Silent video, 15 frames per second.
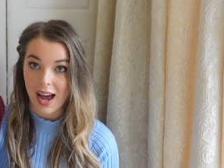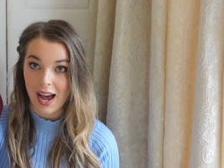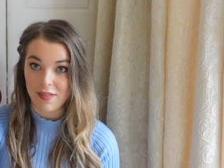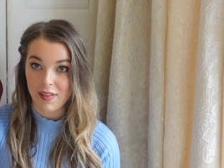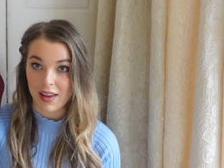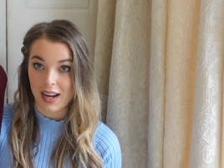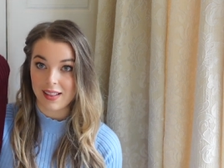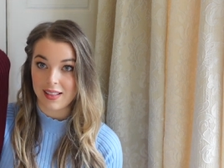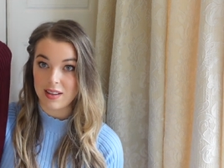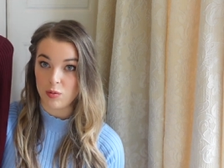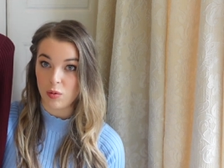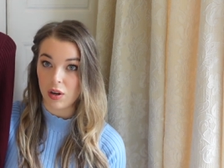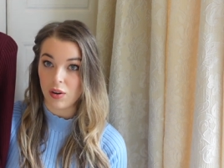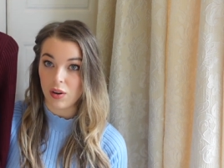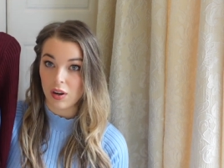I feel like this
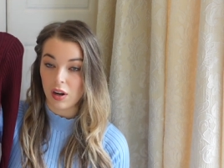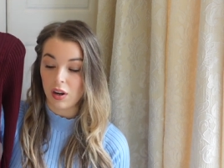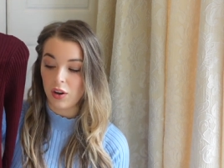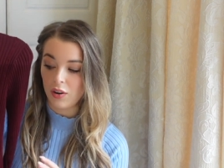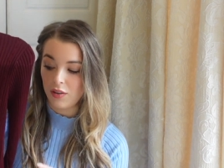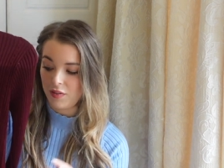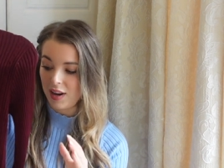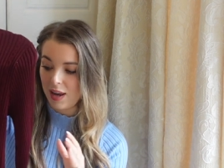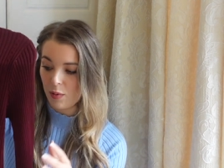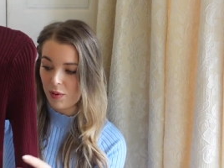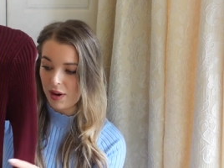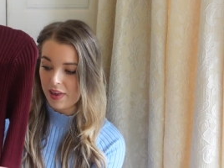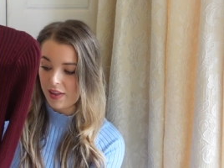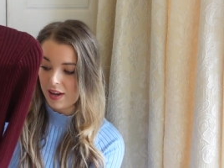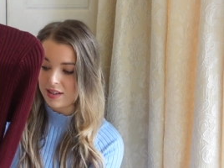would look lovely
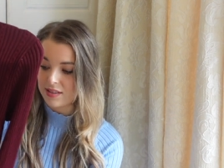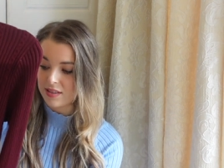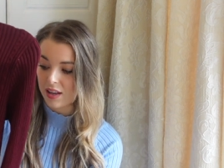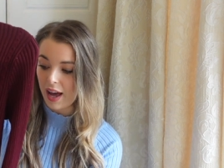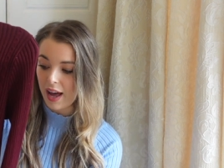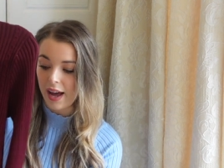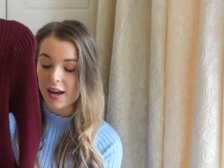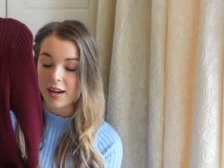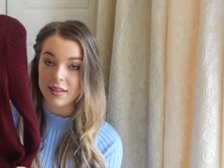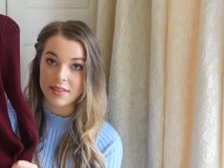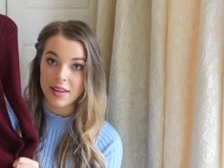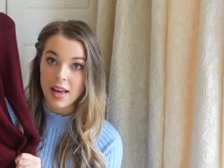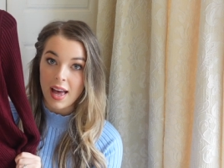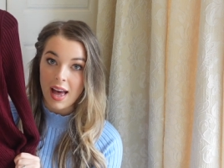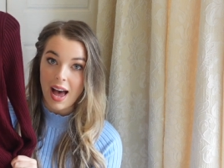with a skirt
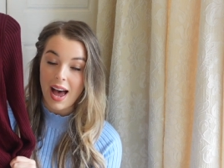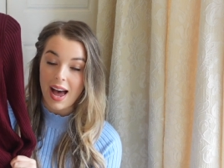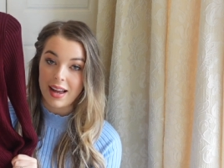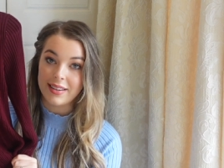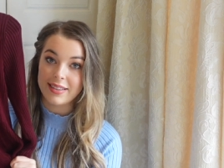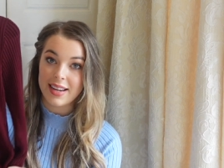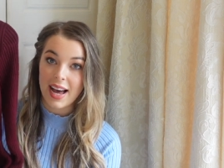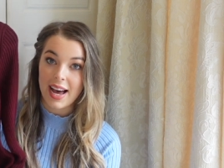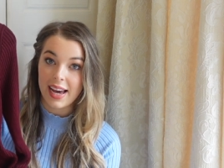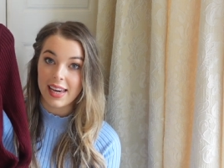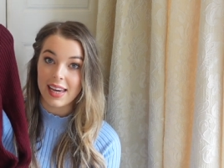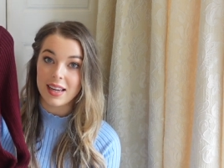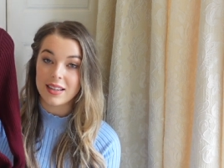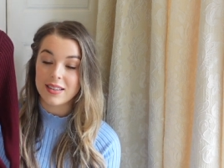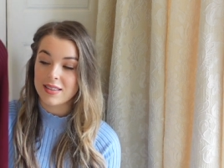and
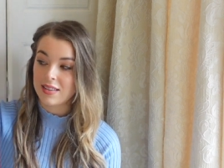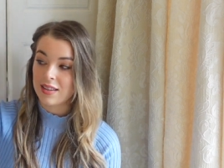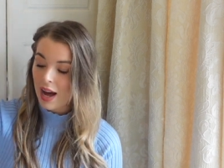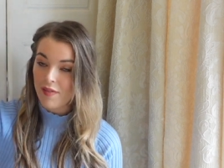tights.